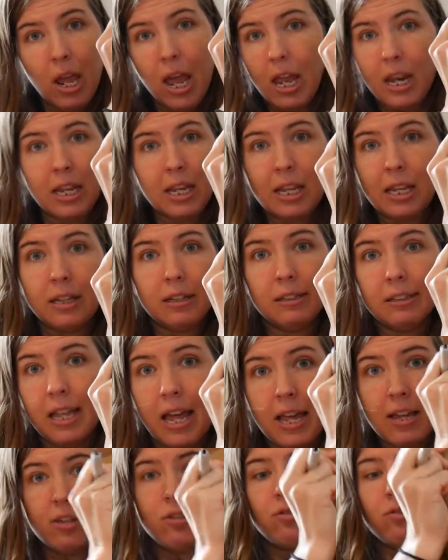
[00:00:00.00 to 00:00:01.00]
any
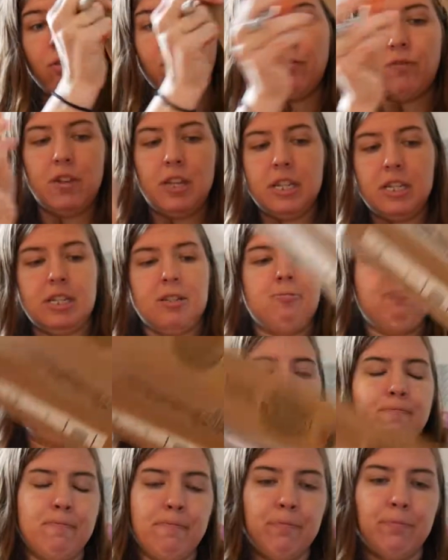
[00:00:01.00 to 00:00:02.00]
legs or feet.
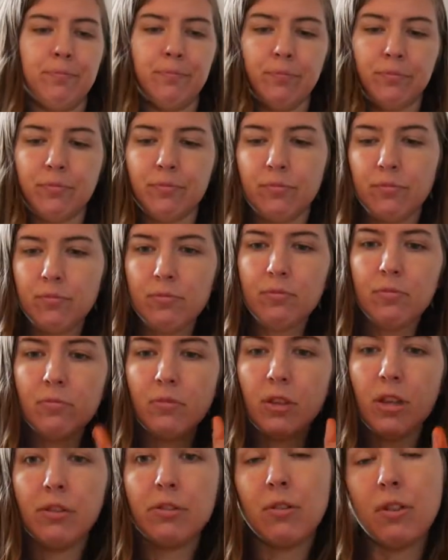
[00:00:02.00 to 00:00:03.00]

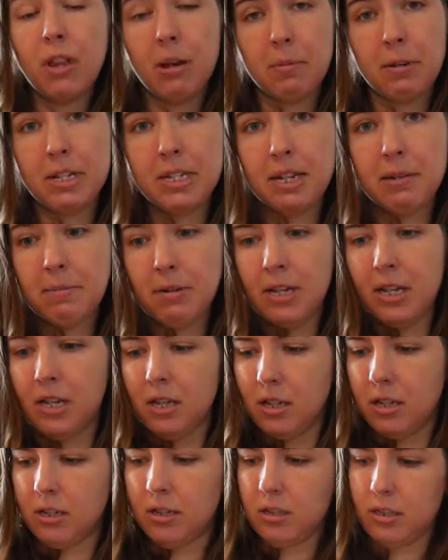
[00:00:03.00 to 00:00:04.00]
So then I'm gonna take my
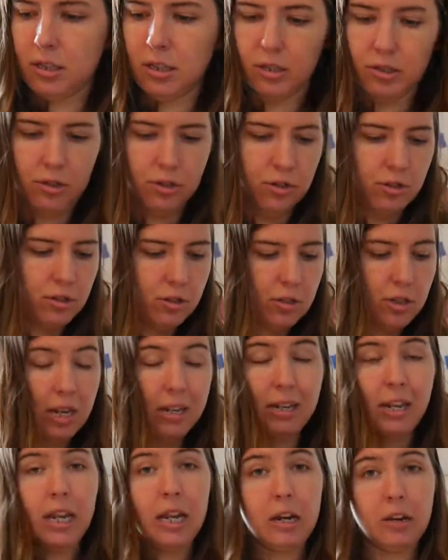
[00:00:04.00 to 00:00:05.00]
scissors
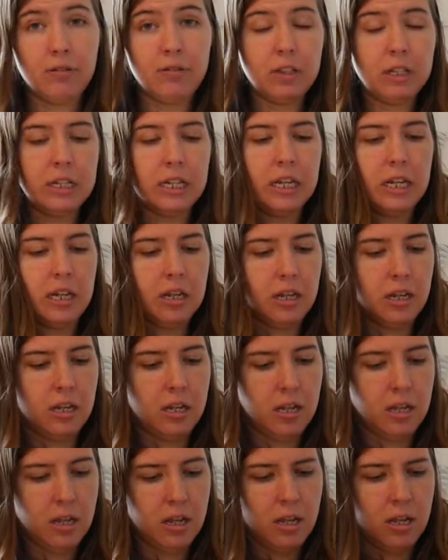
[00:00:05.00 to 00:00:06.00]
and carefully
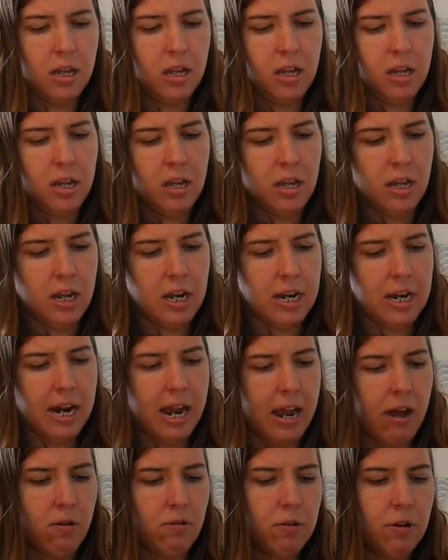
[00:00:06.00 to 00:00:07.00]
cut it
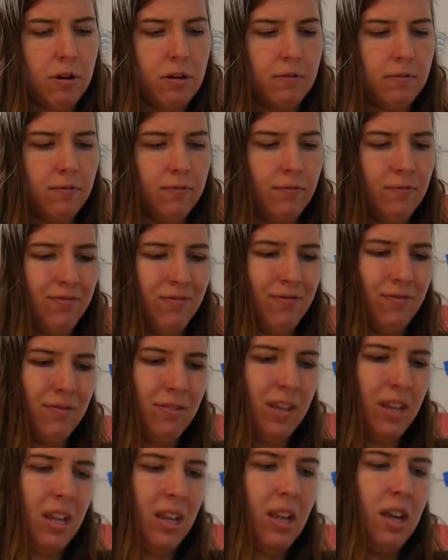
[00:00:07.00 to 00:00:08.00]
out.
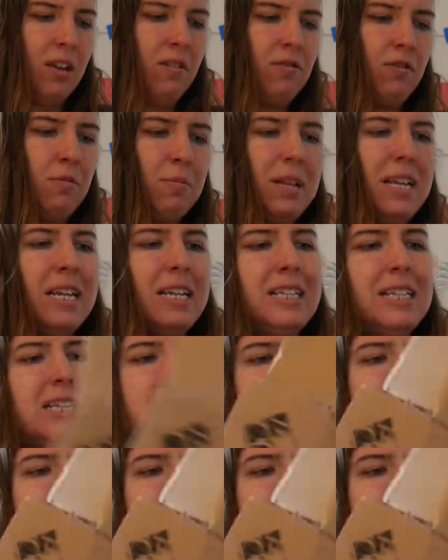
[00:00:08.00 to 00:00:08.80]
For me, it's